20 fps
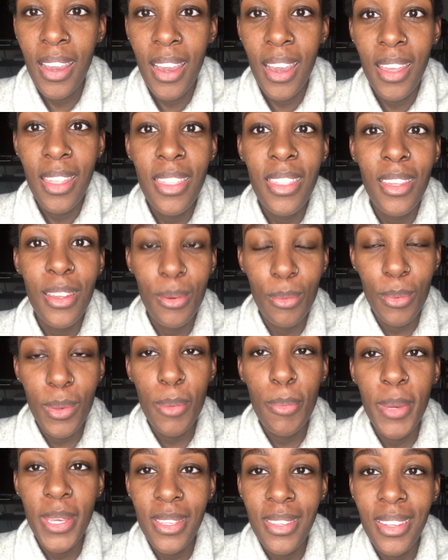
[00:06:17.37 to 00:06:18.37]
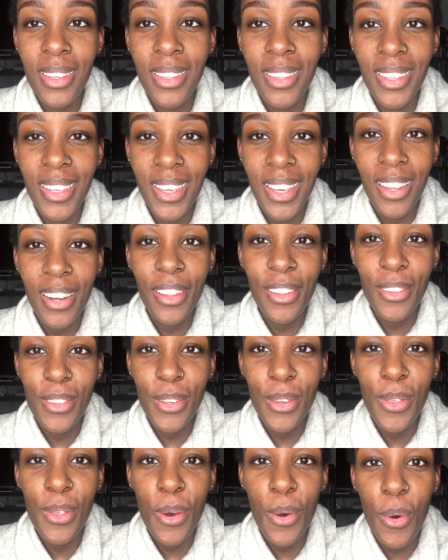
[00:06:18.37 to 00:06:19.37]
and then we basically get
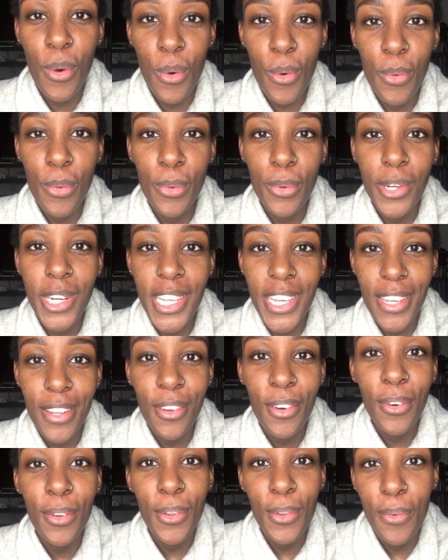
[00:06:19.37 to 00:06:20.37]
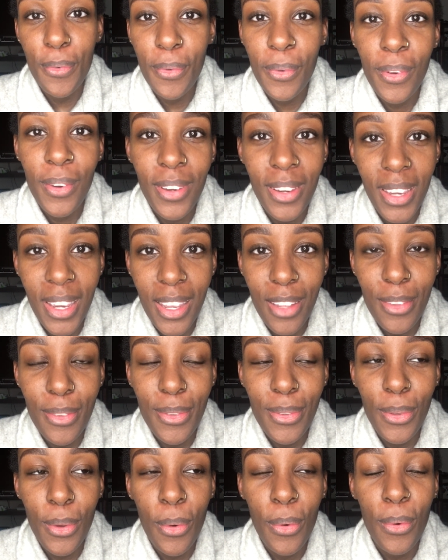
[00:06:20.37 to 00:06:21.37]
into the whole routine all over again.
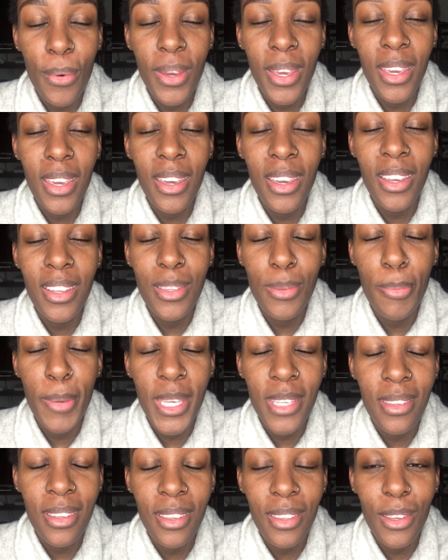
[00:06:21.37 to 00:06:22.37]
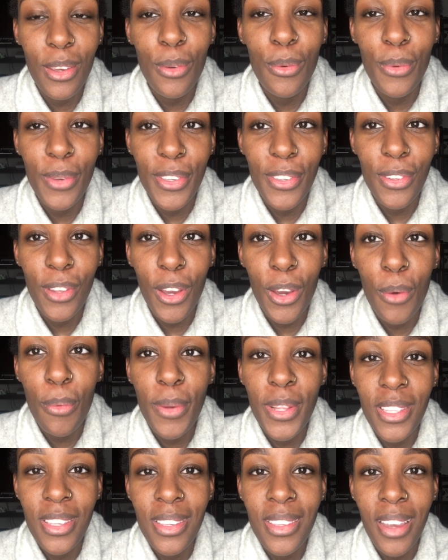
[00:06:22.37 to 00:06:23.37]
So it's basically a restart.
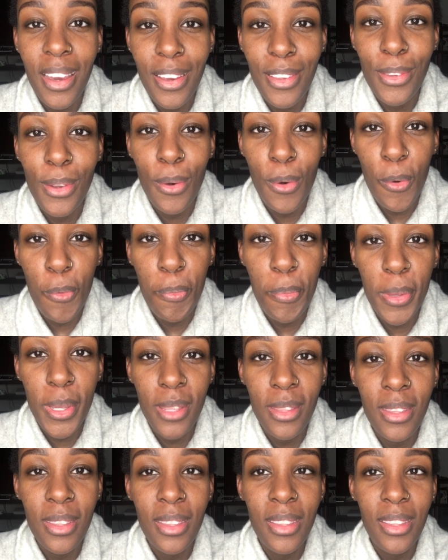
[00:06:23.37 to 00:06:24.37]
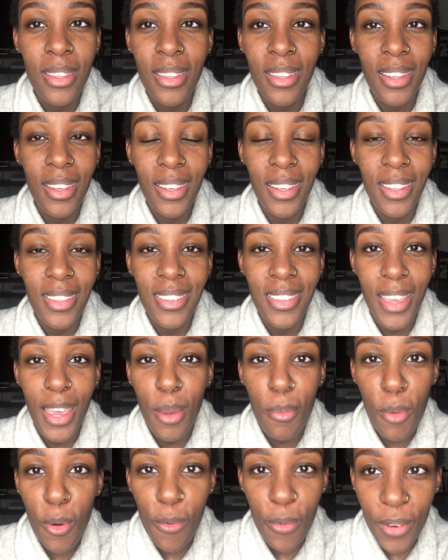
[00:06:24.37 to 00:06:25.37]
Once his eyes are open, it's
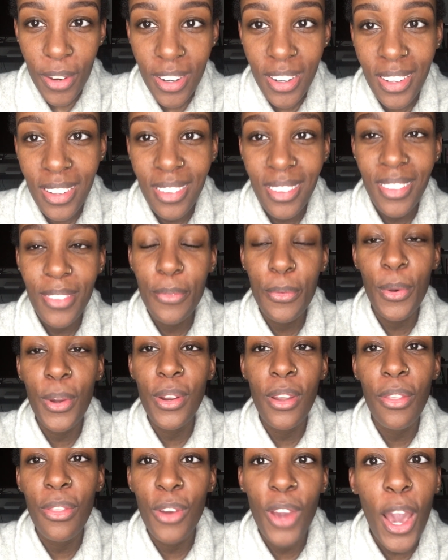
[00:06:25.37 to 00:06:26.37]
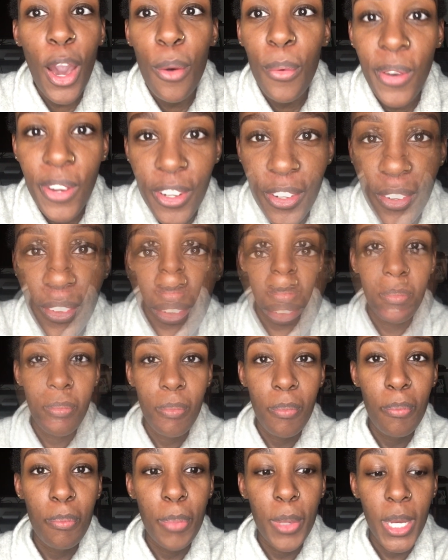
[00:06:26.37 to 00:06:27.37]
game over for another hour.
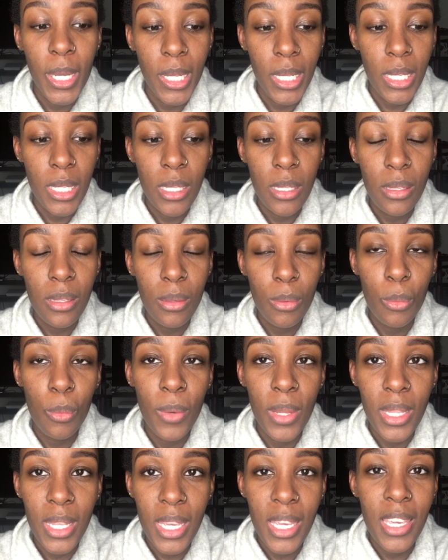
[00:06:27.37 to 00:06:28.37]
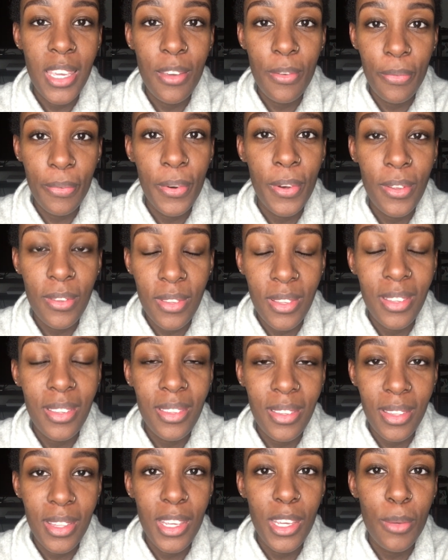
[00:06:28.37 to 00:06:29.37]
But when he falls
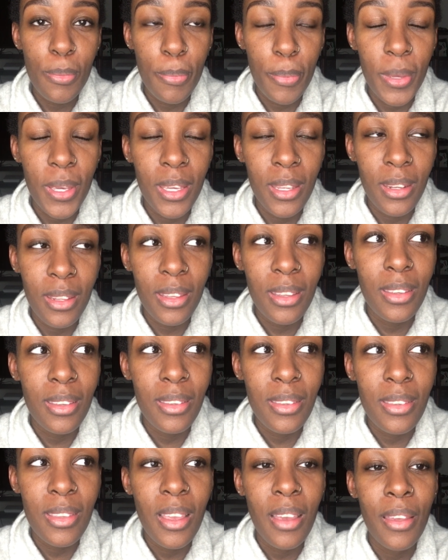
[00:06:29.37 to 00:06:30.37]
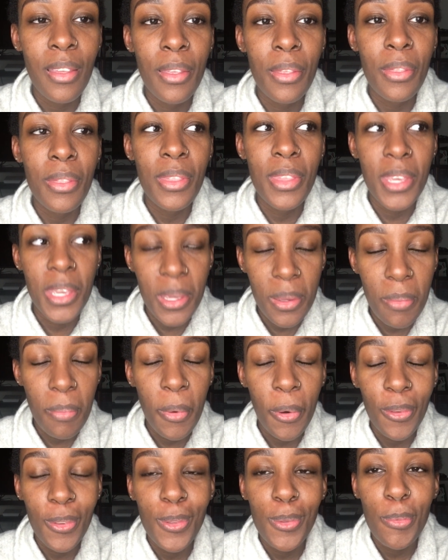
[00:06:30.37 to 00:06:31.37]
asleep, it is the
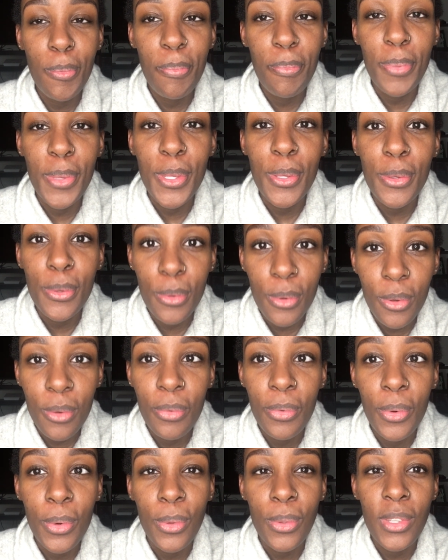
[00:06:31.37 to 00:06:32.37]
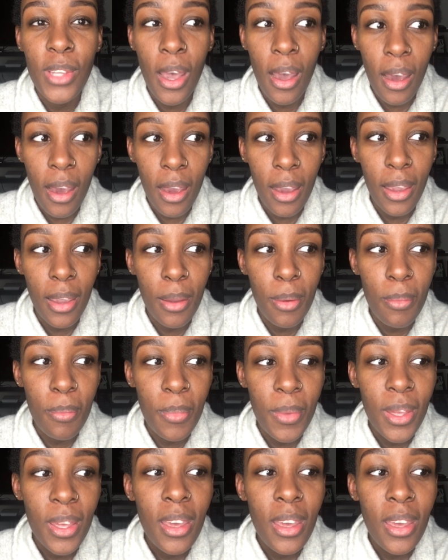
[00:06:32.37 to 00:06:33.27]
most beautiful time